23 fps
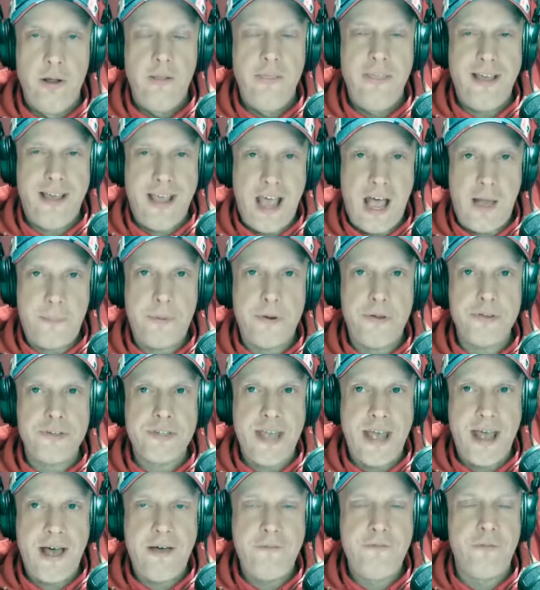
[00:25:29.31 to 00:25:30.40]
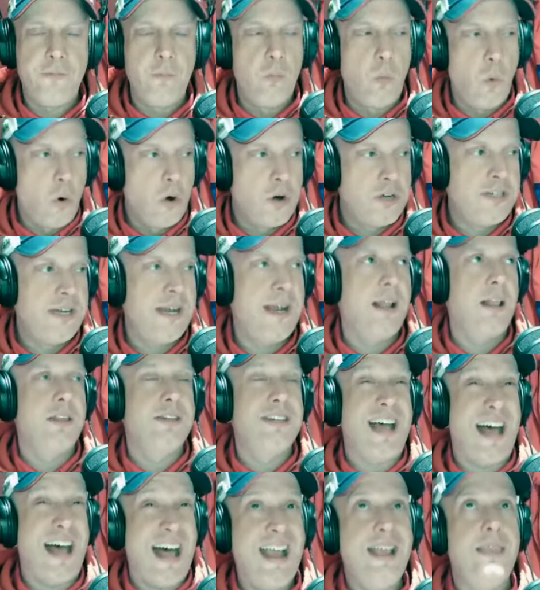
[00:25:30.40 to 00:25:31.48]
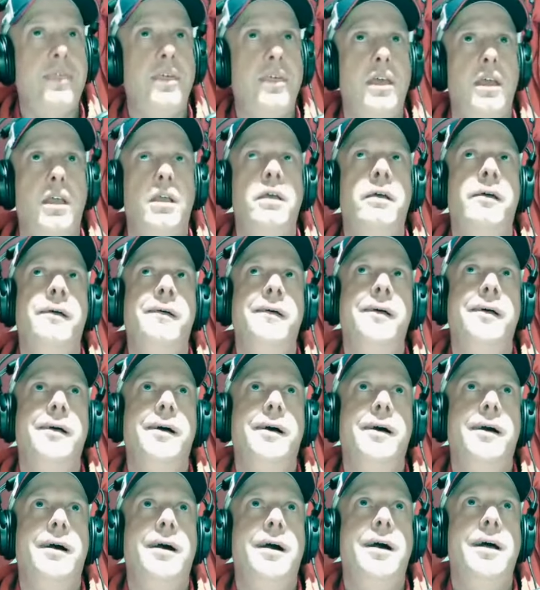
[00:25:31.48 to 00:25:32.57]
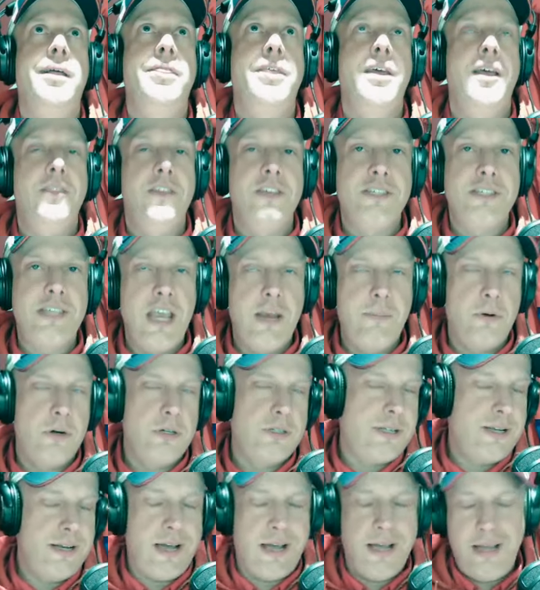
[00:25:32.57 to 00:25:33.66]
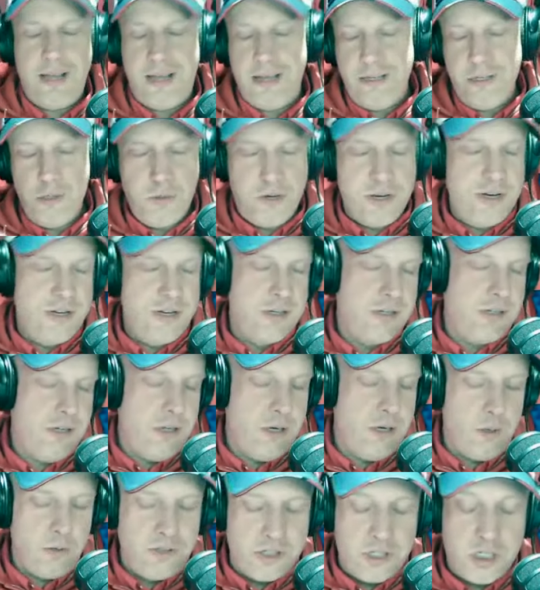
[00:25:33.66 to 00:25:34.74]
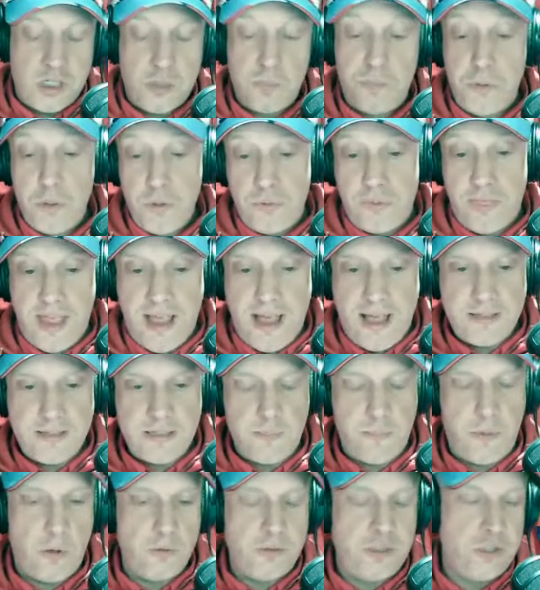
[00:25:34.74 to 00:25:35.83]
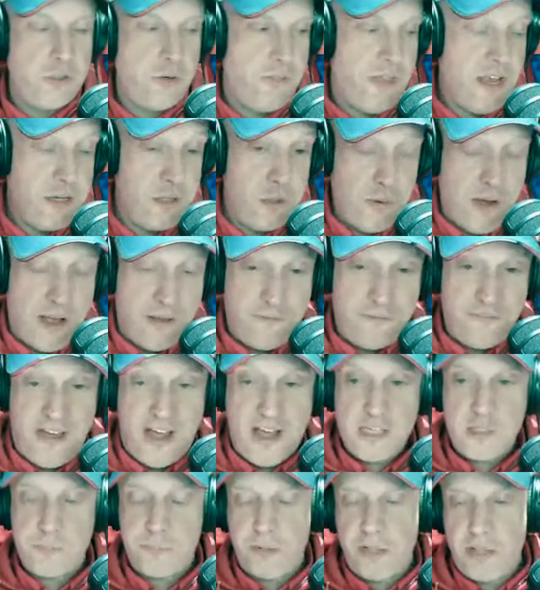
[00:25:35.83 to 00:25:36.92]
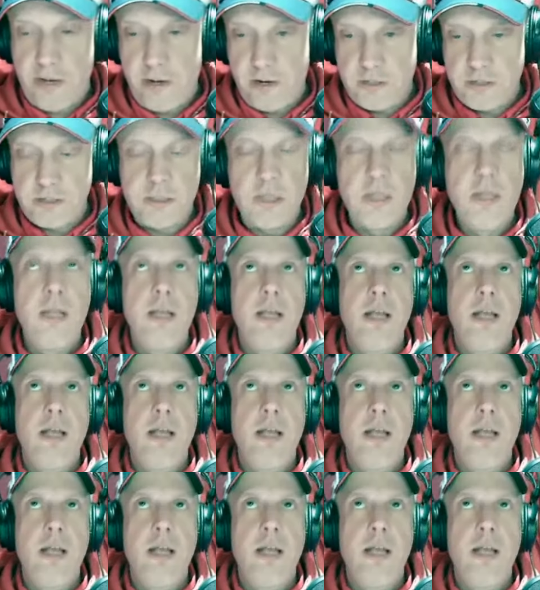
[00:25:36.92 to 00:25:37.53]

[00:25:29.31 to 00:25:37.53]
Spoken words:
The Capitals have more talent, I think, than the Sabres. And I you could, you know, dispute that about, you know, they do have fast players.